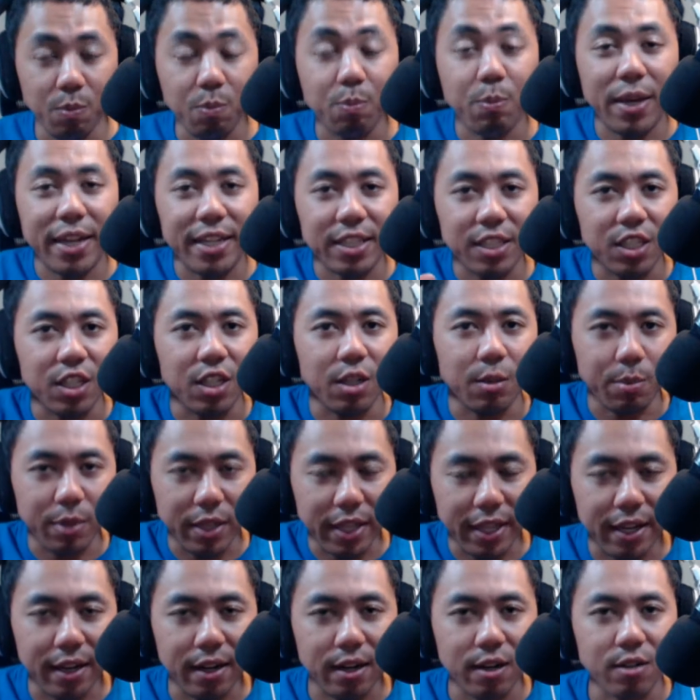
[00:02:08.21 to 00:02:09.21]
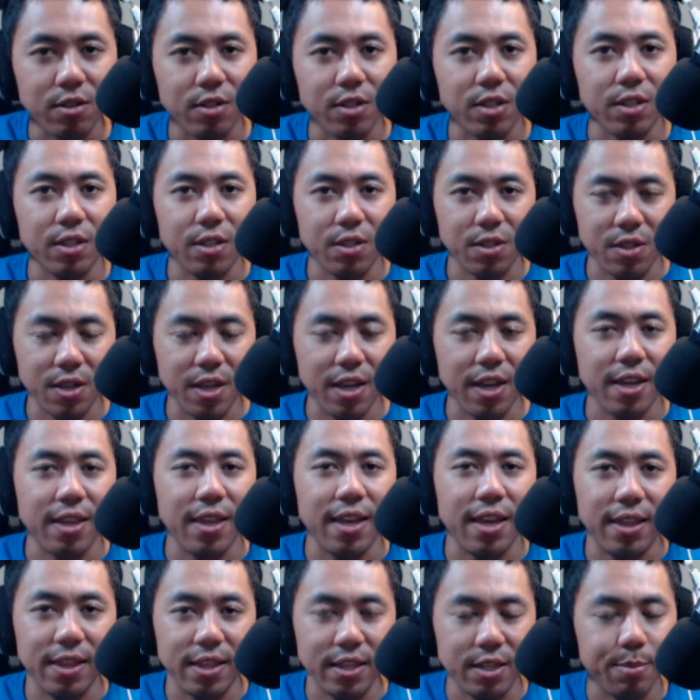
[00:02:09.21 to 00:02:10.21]
benching players and to say
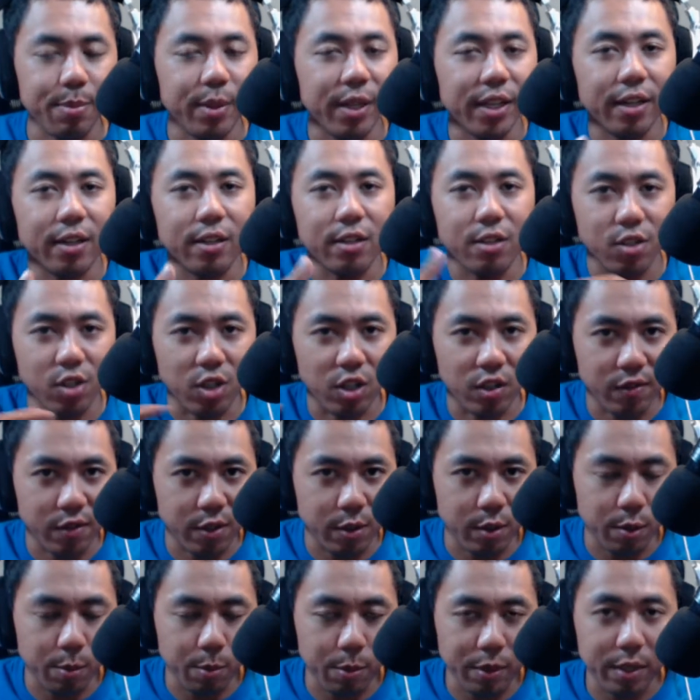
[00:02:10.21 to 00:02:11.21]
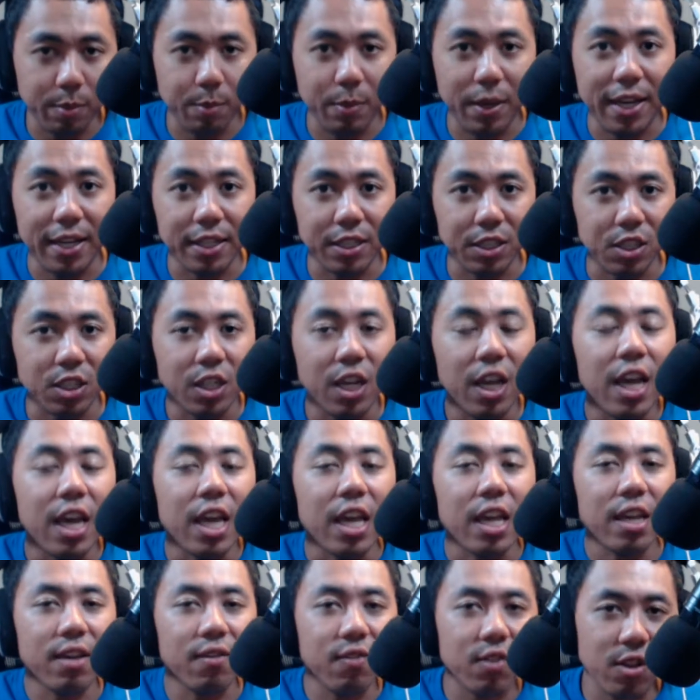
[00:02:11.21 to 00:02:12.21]
that this player deserves to be benched
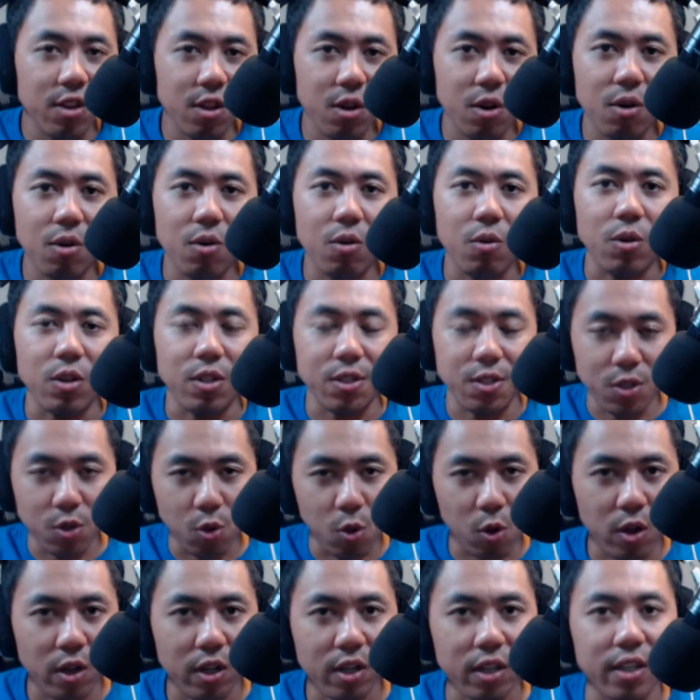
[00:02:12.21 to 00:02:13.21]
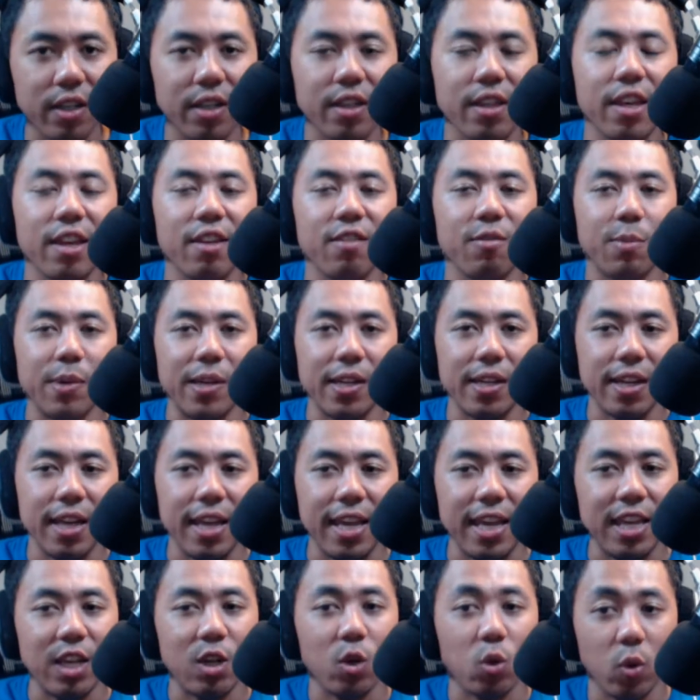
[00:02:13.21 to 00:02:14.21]
even though historically they've been
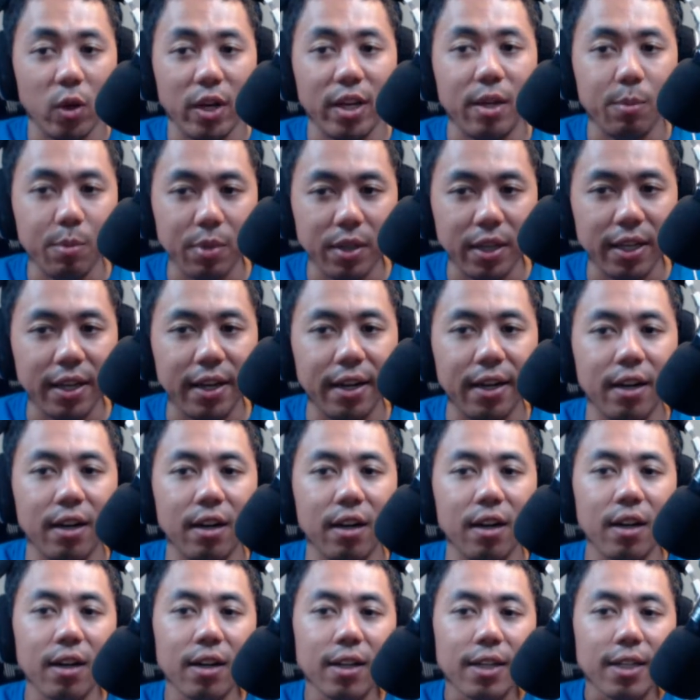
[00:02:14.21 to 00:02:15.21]
a great player.